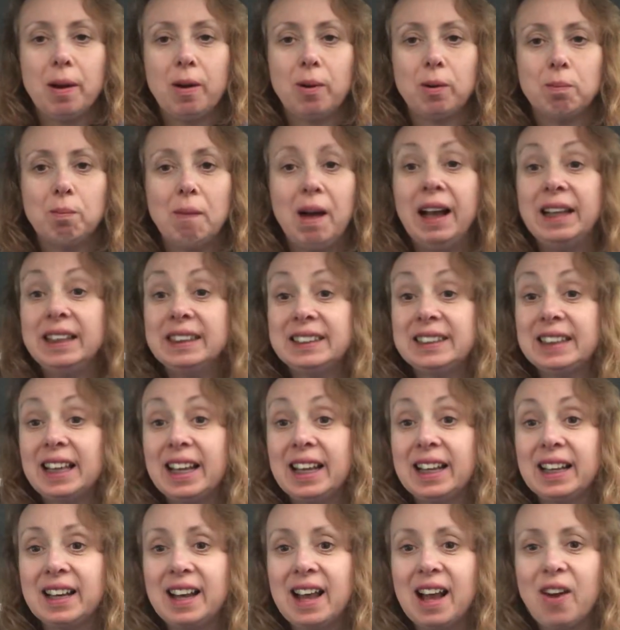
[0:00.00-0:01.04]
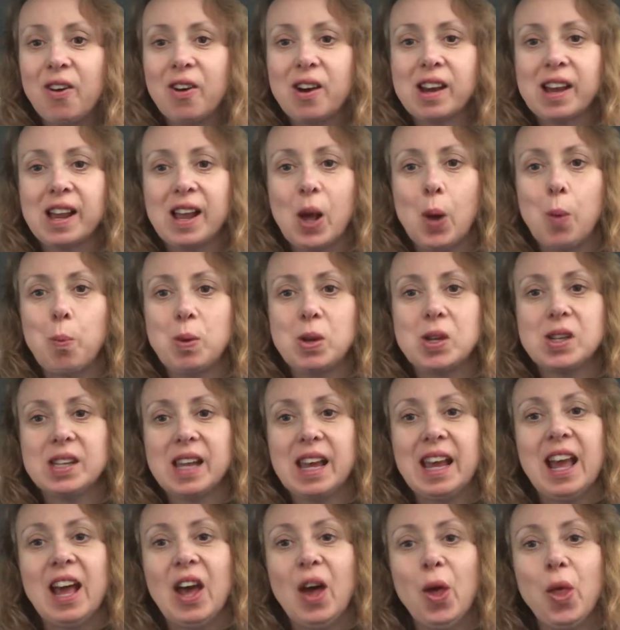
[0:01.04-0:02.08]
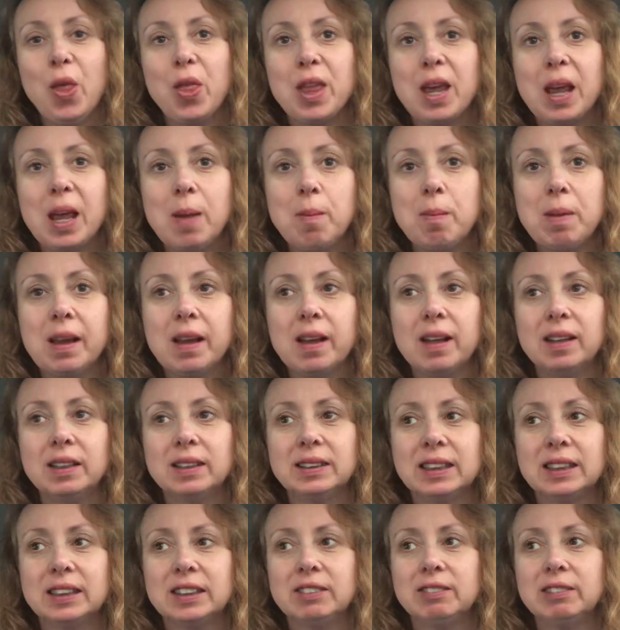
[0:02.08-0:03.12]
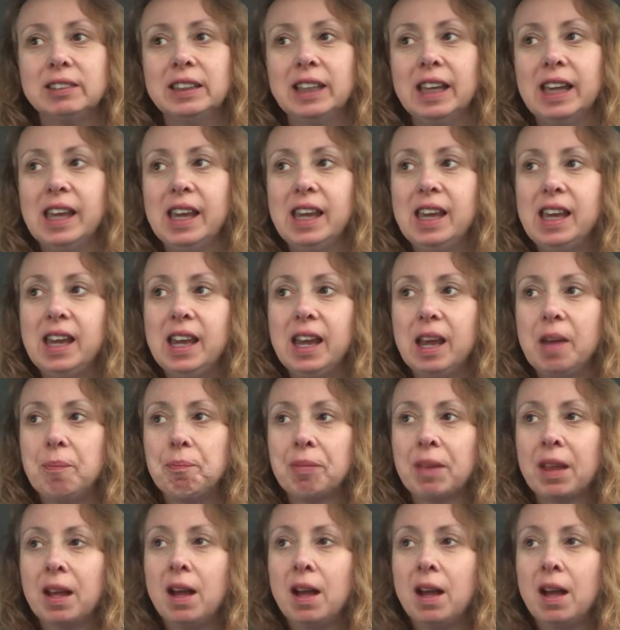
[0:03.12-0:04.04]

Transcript: mindset and how it can help you stay healthy, because it's really key.